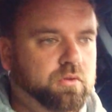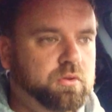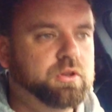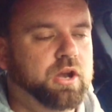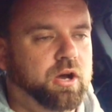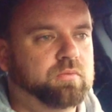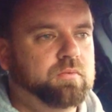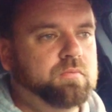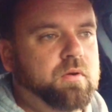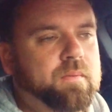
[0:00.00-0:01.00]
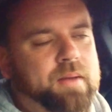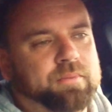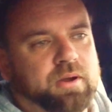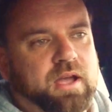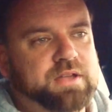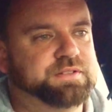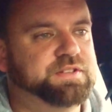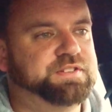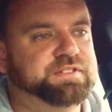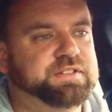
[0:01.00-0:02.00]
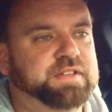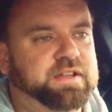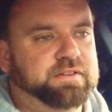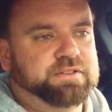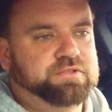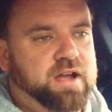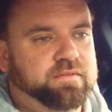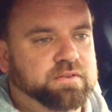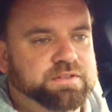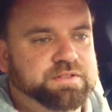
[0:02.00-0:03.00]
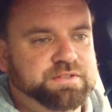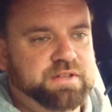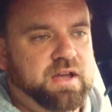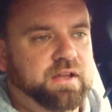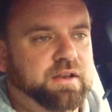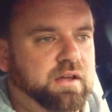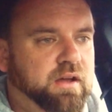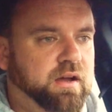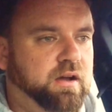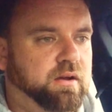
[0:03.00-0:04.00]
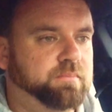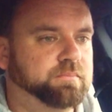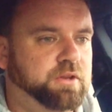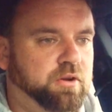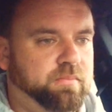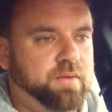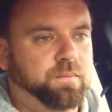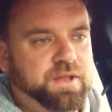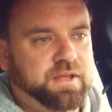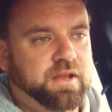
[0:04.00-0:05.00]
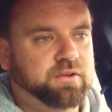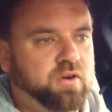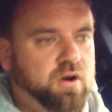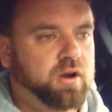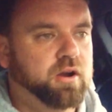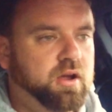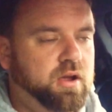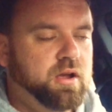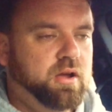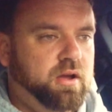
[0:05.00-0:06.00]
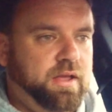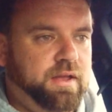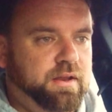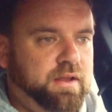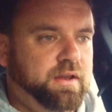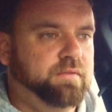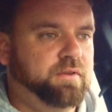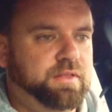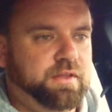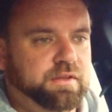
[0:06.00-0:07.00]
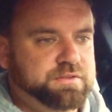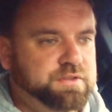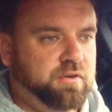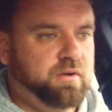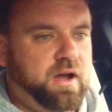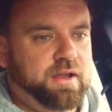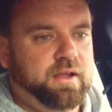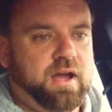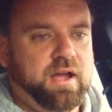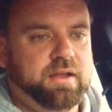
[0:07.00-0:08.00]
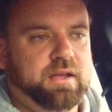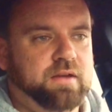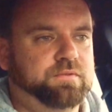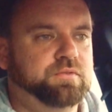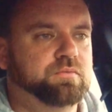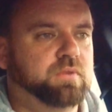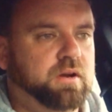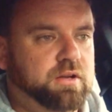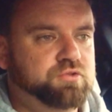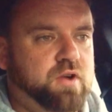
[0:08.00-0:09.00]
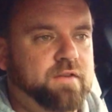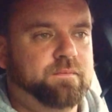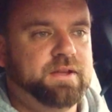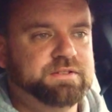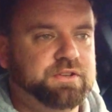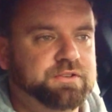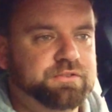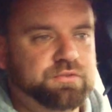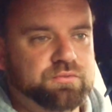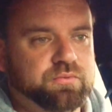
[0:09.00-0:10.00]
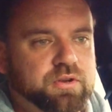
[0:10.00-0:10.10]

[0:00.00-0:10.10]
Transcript: you know, remember, guys, this is a daily driver. This is not, um, you know, my weekend car and, and everything. So I, I have to uh, drive my son to